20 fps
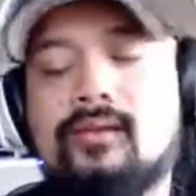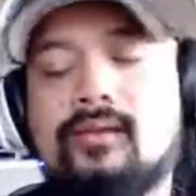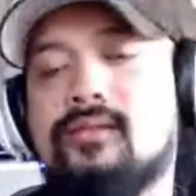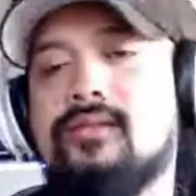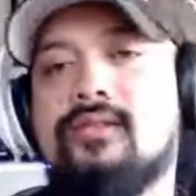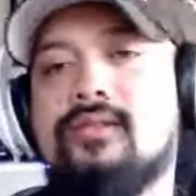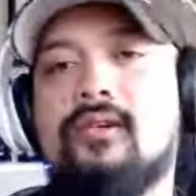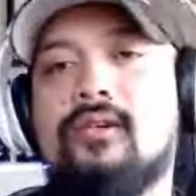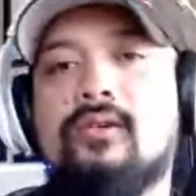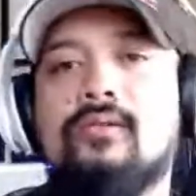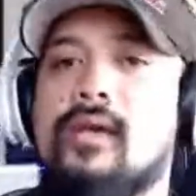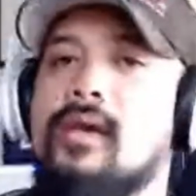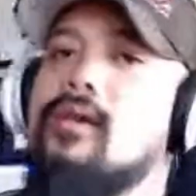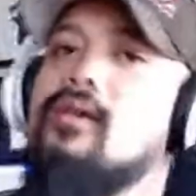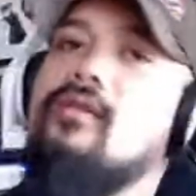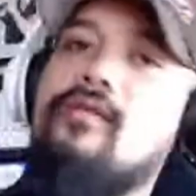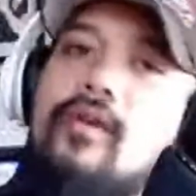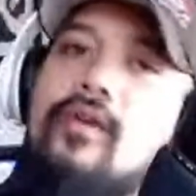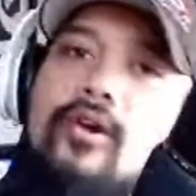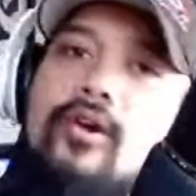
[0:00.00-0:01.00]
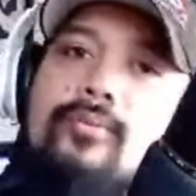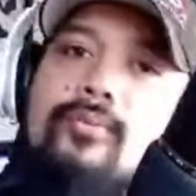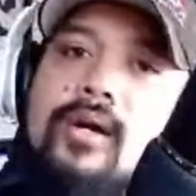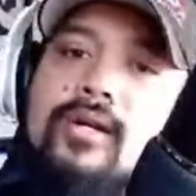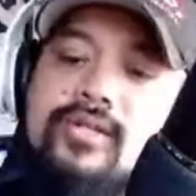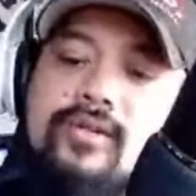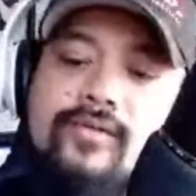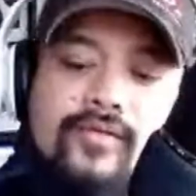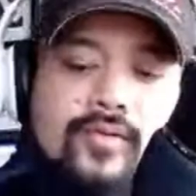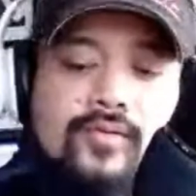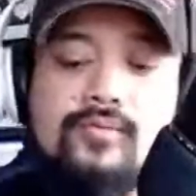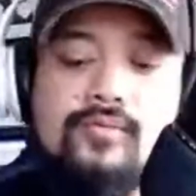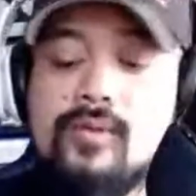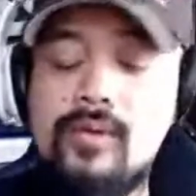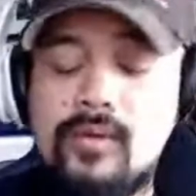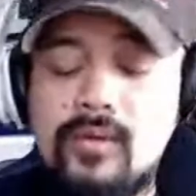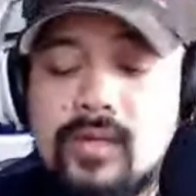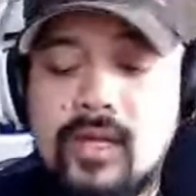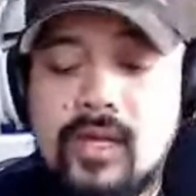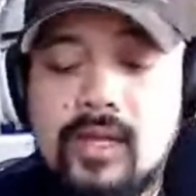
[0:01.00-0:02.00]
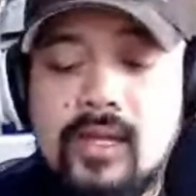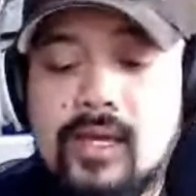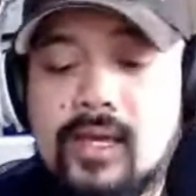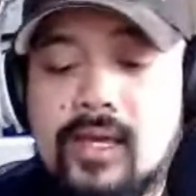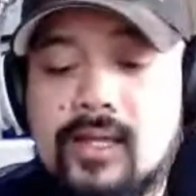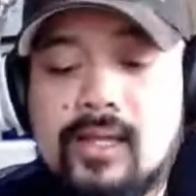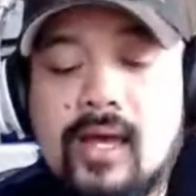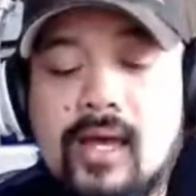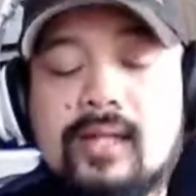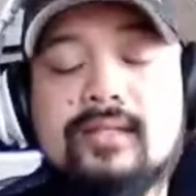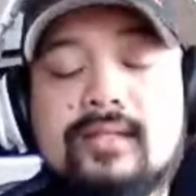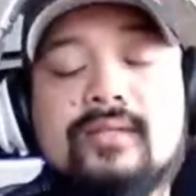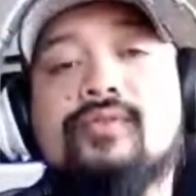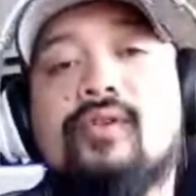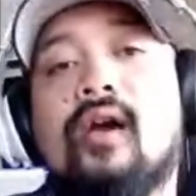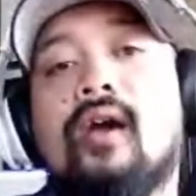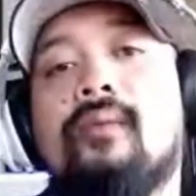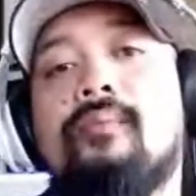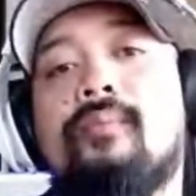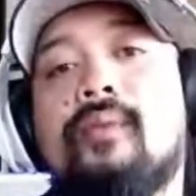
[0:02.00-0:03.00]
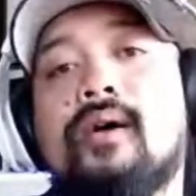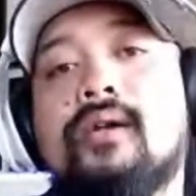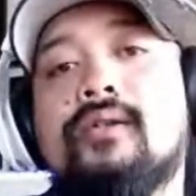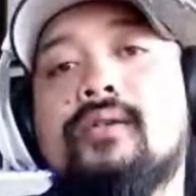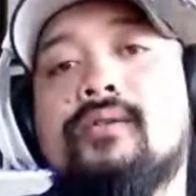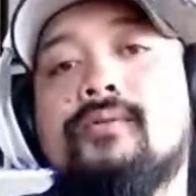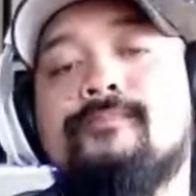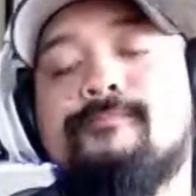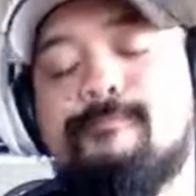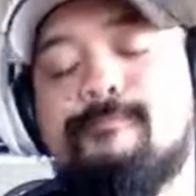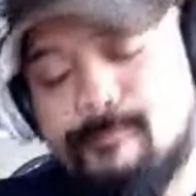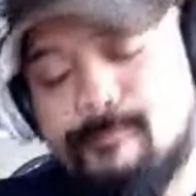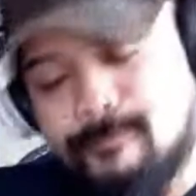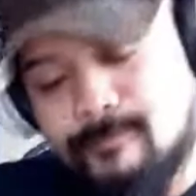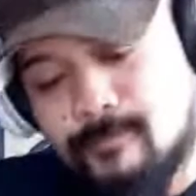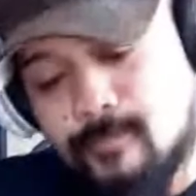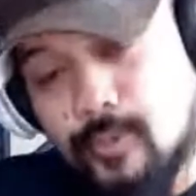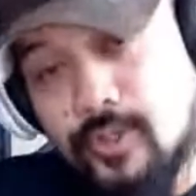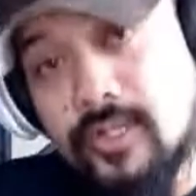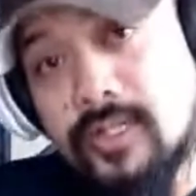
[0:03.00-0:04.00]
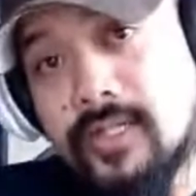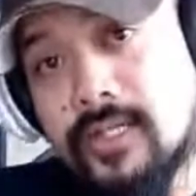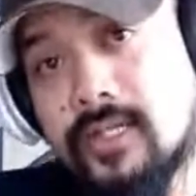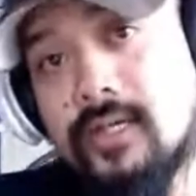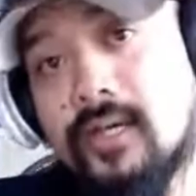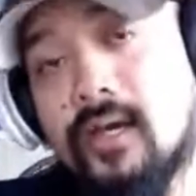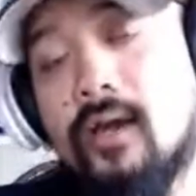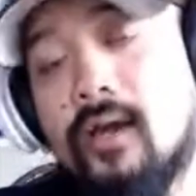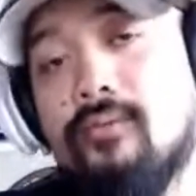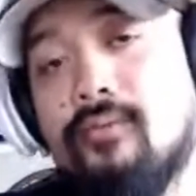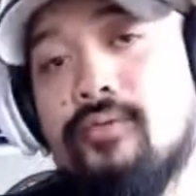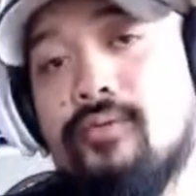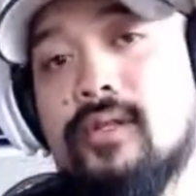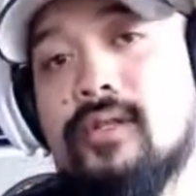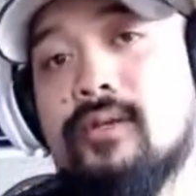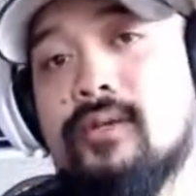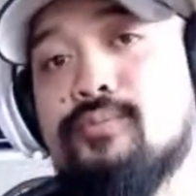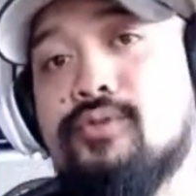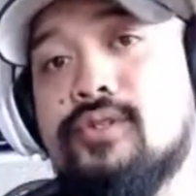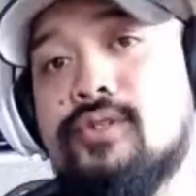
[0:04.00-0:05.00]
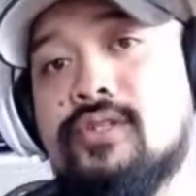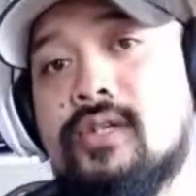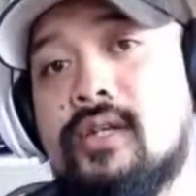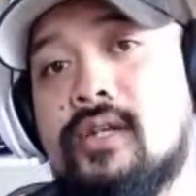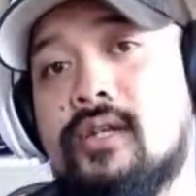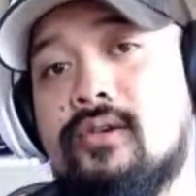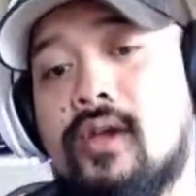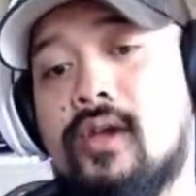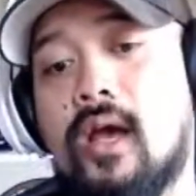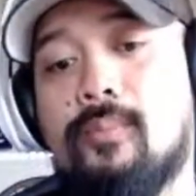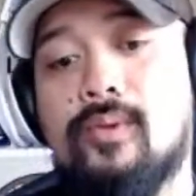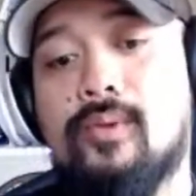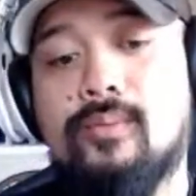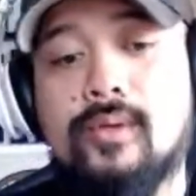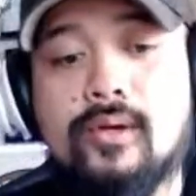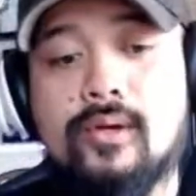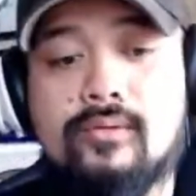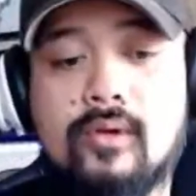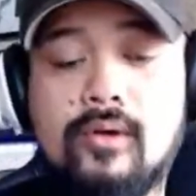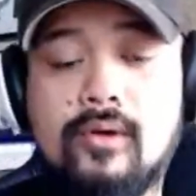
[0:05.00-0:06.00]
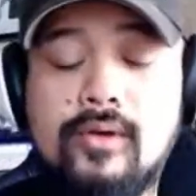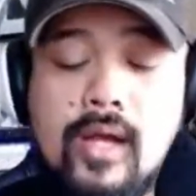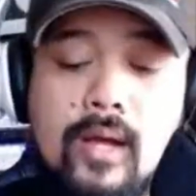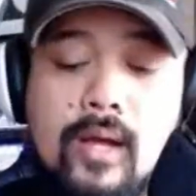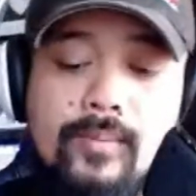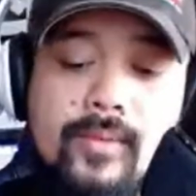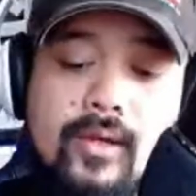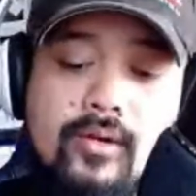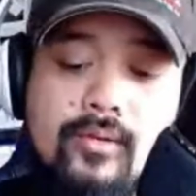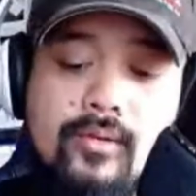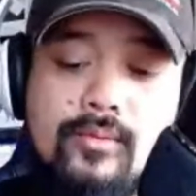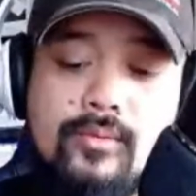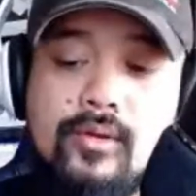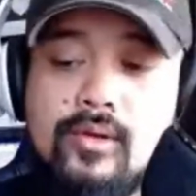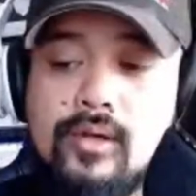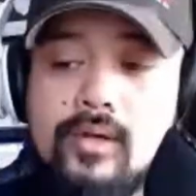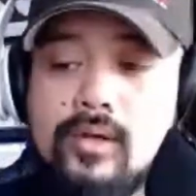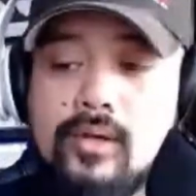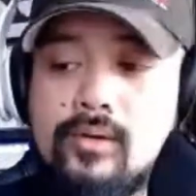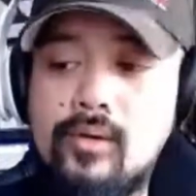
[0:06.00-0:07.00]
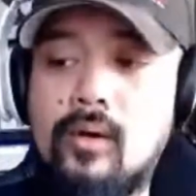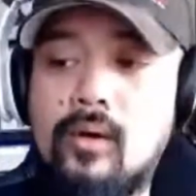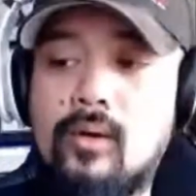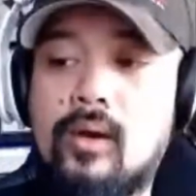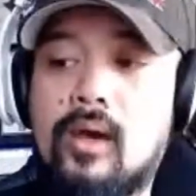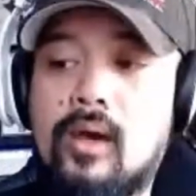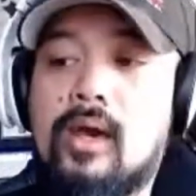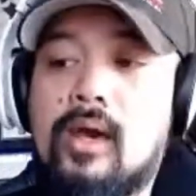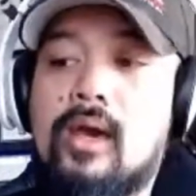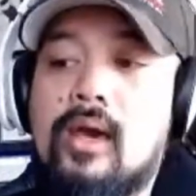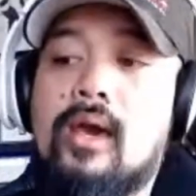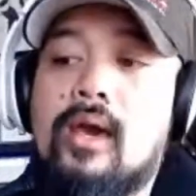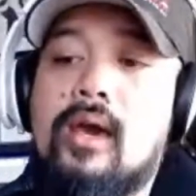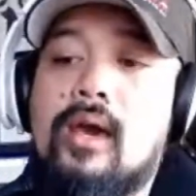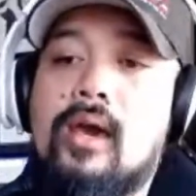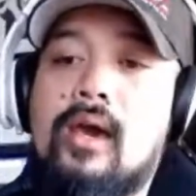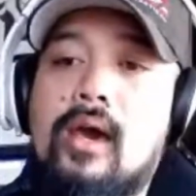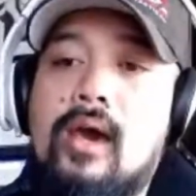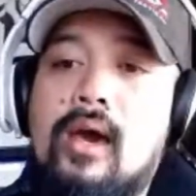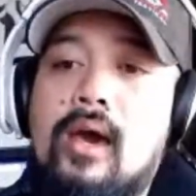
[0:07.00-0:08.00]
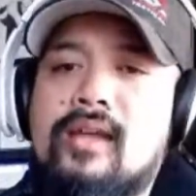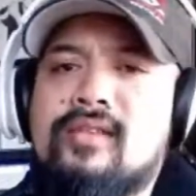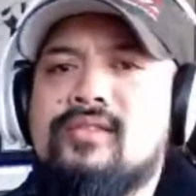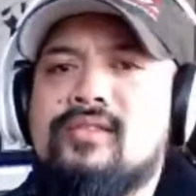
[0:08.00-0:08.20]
So thank you very much. If you did hit that subscribe button, I really appreciate it. You're helping me grow. You're helping the community grow. And